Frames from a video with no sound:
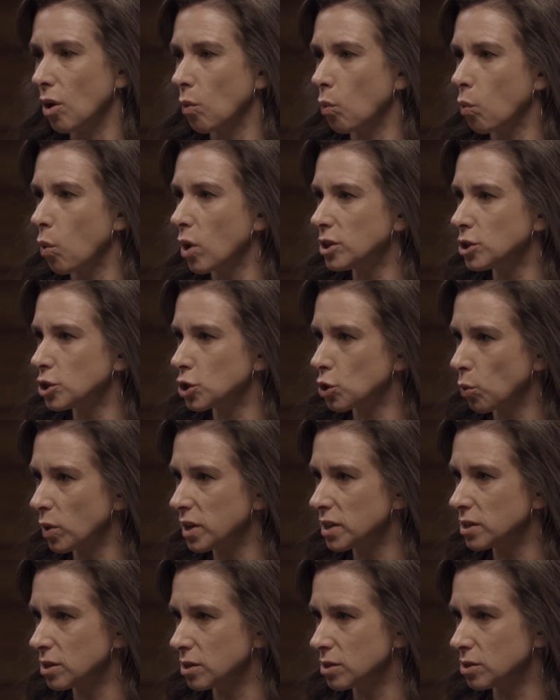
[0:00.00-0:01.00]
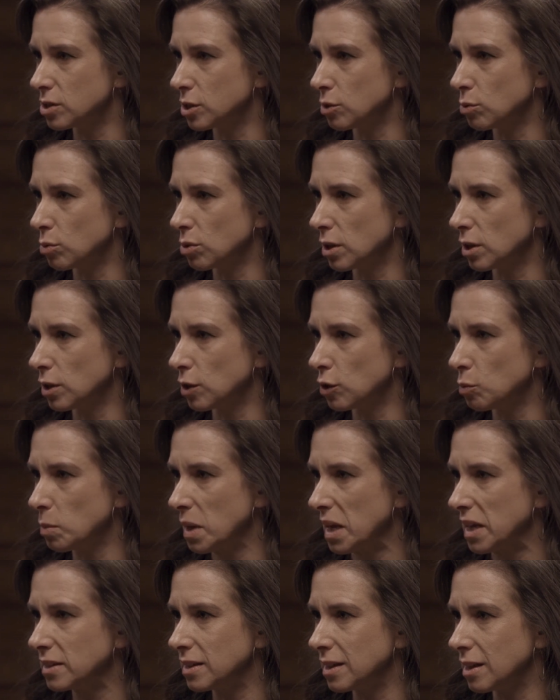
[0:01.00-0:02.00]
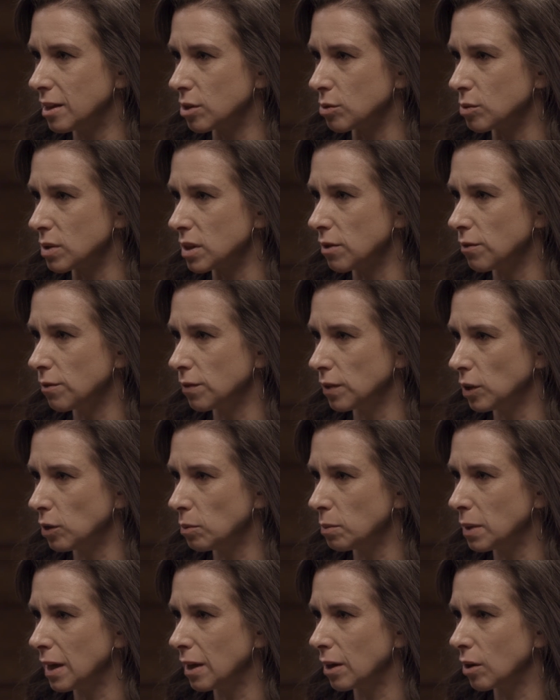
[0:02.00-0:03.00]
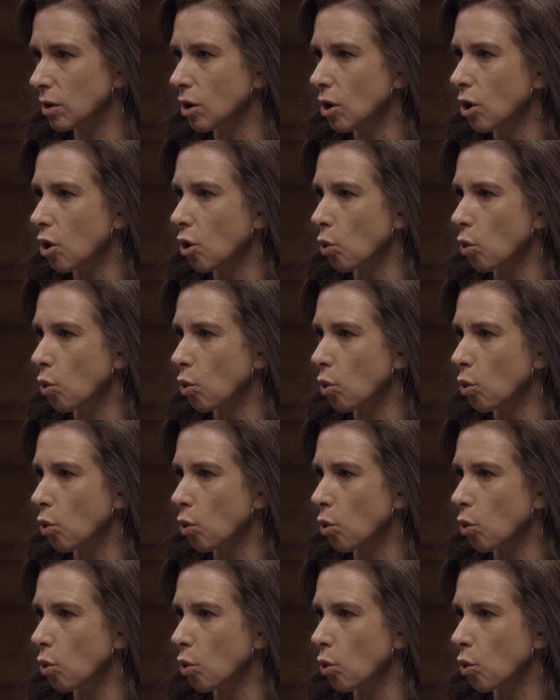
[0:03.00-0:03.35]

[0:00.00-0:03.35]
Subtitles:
What choices do you think you made either in the filming